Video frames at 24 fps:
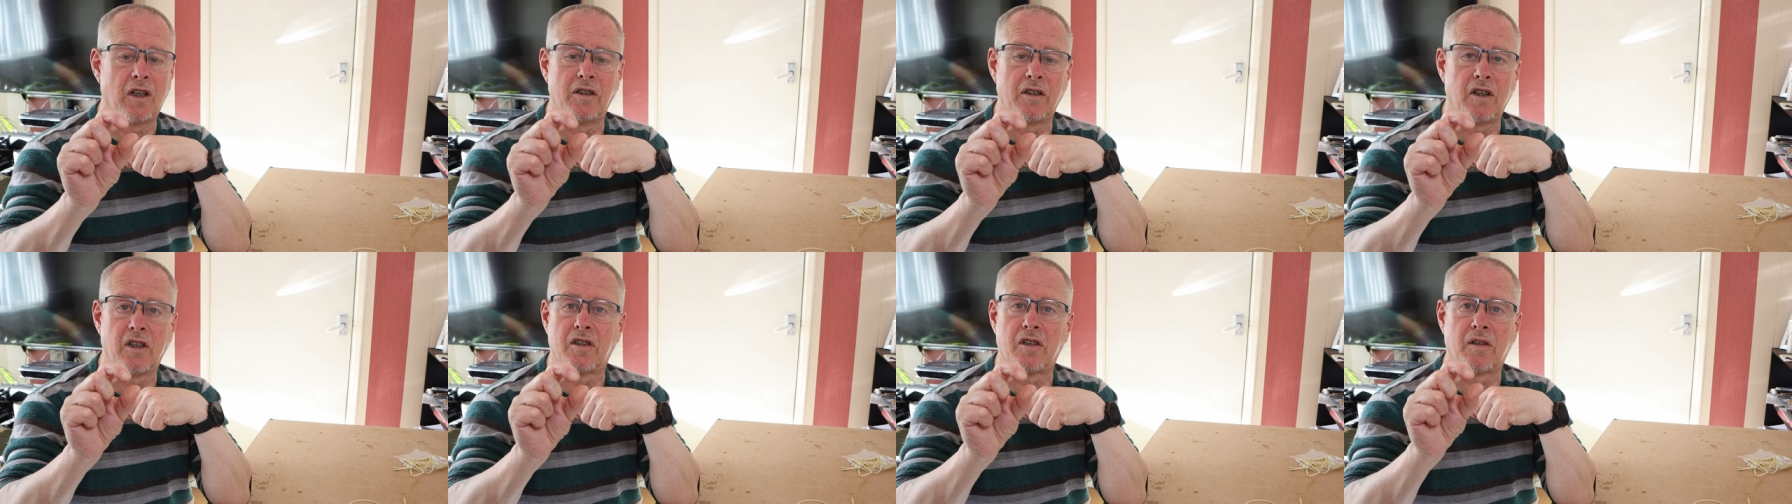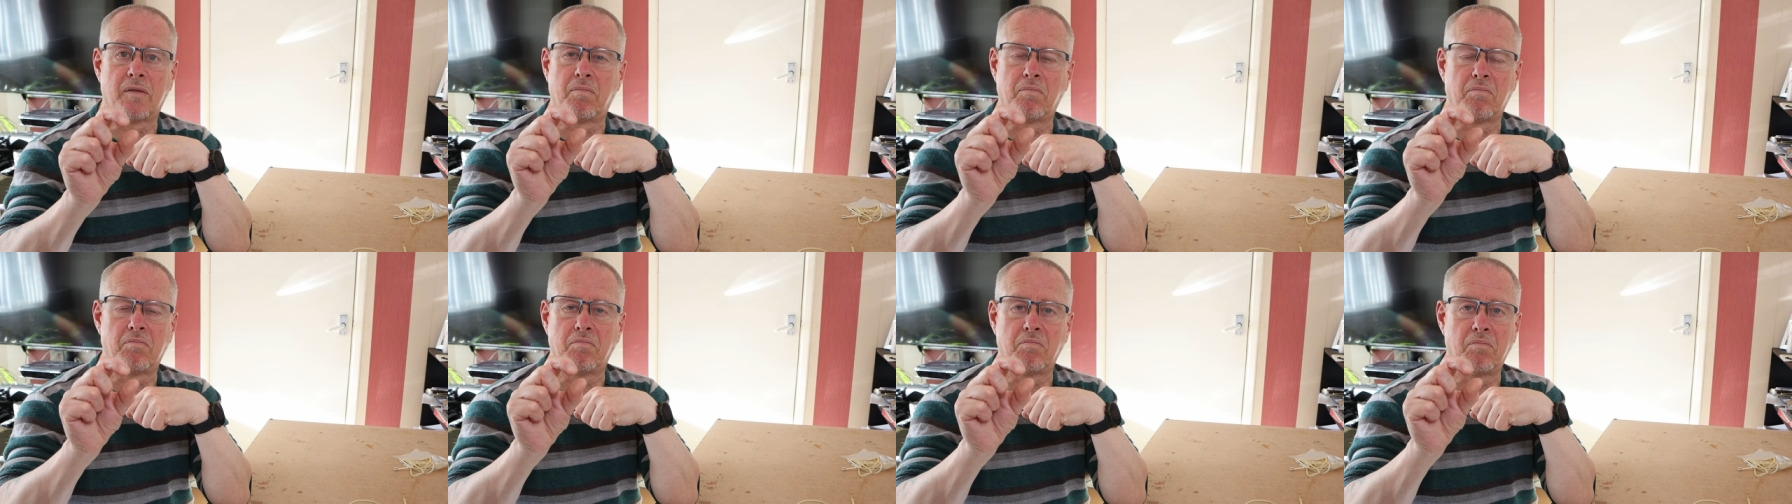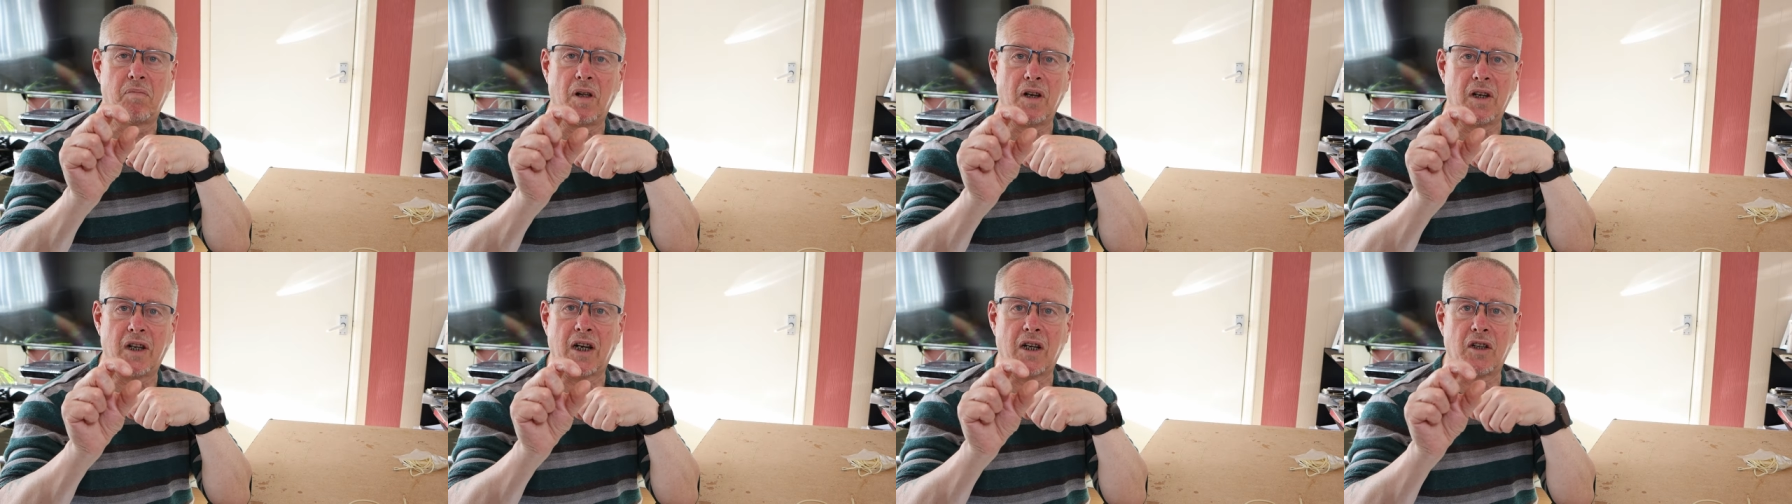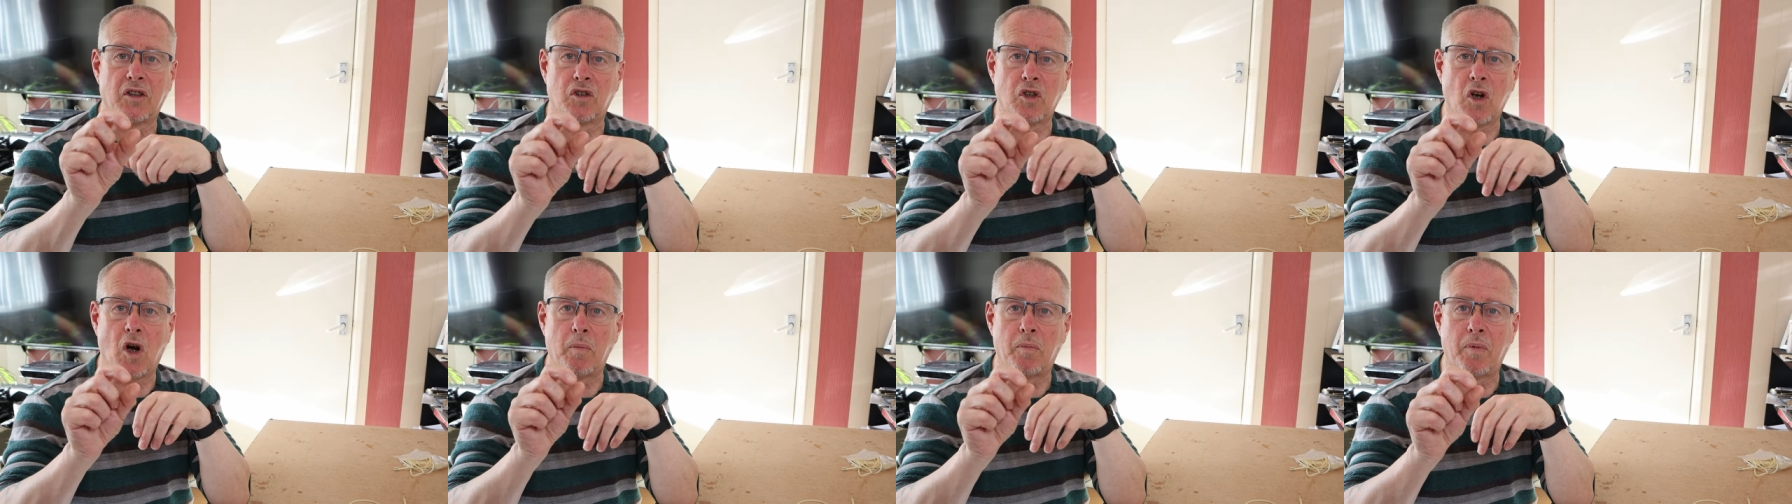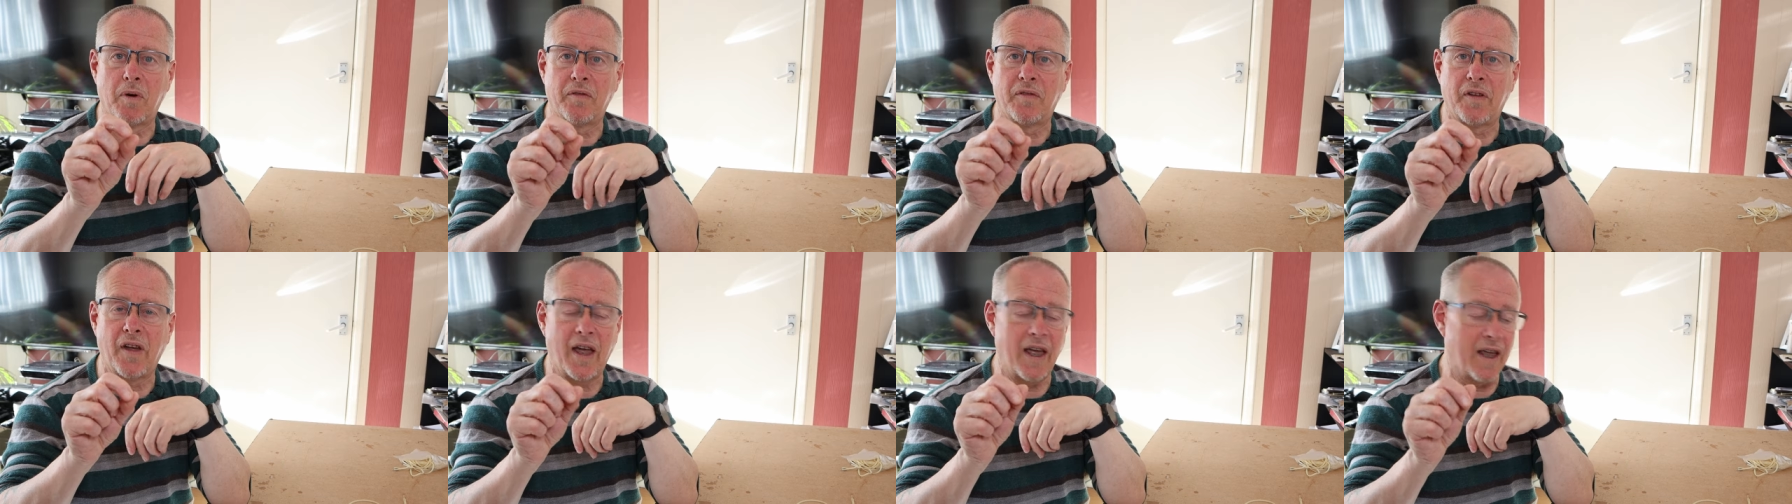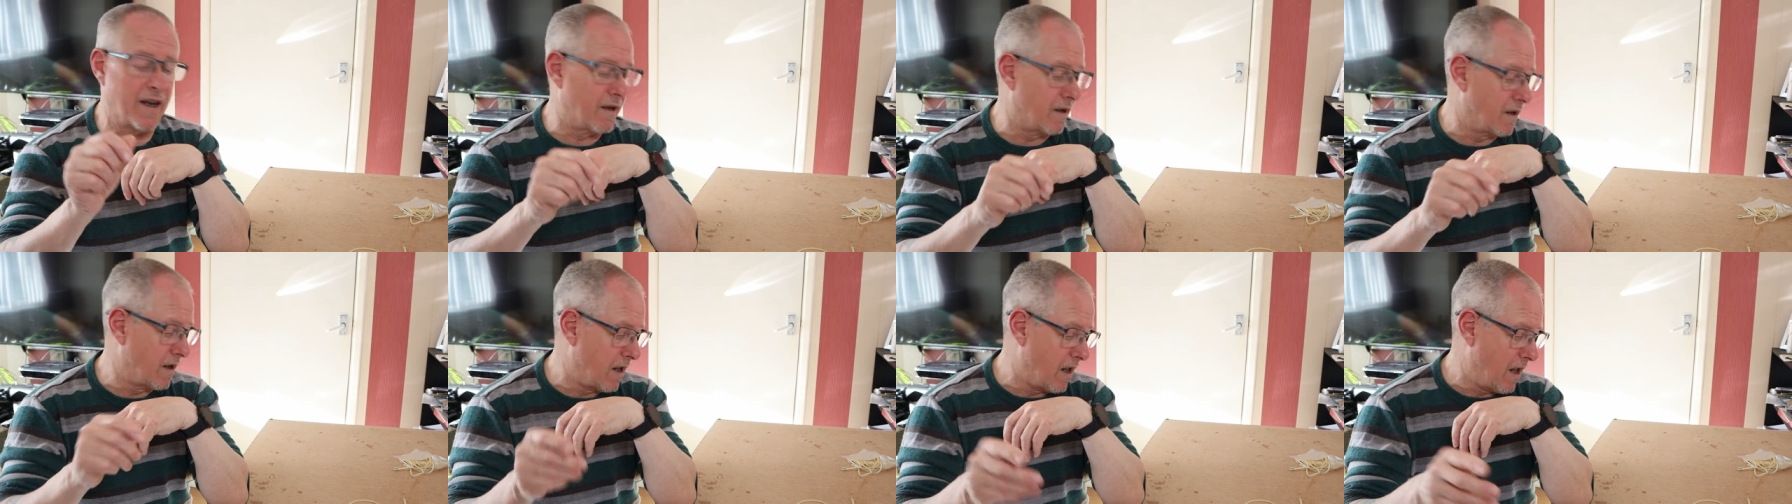just a little drop of
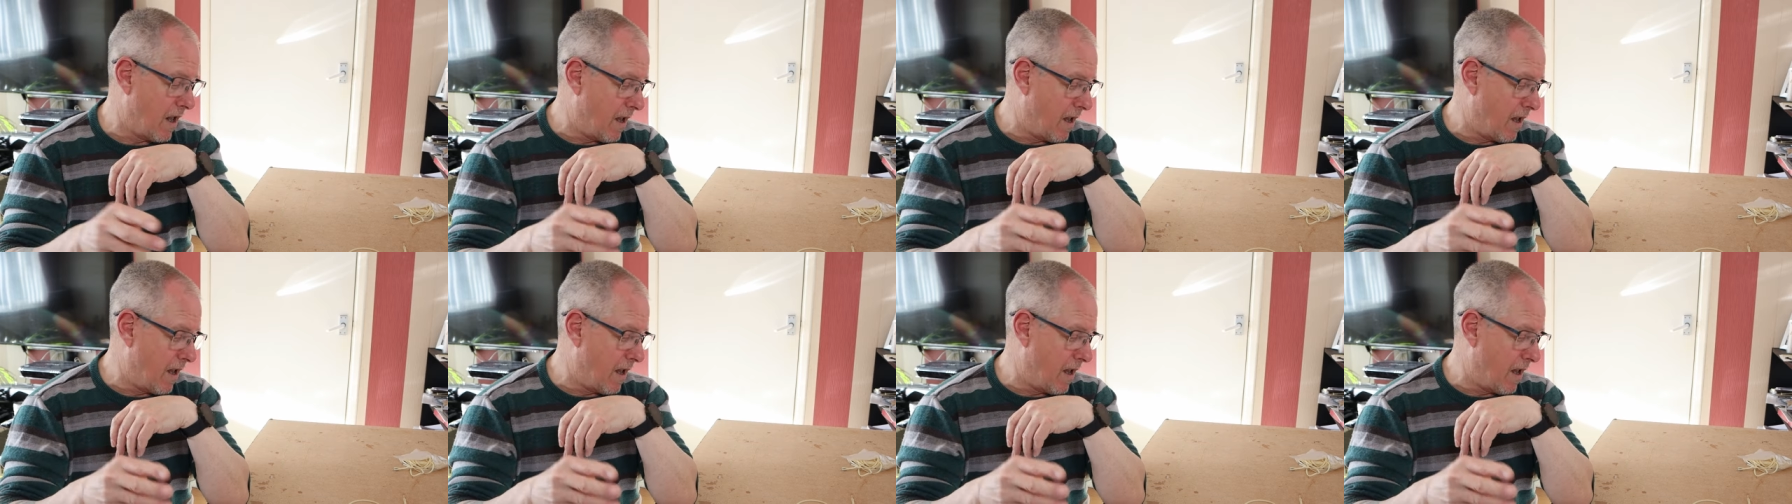it,